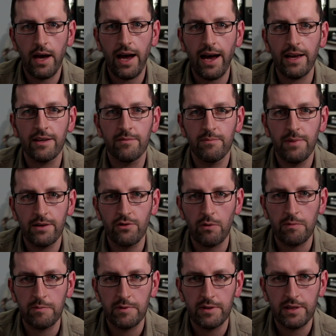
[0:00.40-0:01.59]
Hi, Big
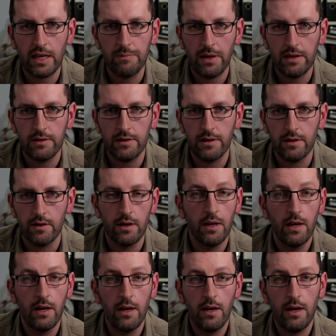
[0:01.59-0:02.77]
Rob from Sled Heights here.
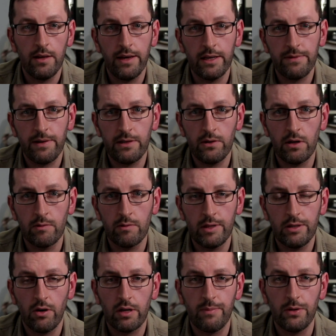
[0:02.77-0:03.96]
In this video I'm going
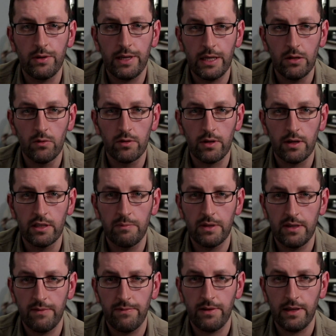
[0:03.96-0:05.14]
to talk about heels and
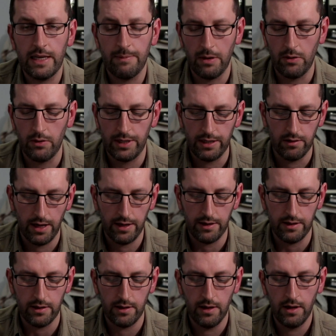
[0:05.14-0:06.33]
specifically about heel height.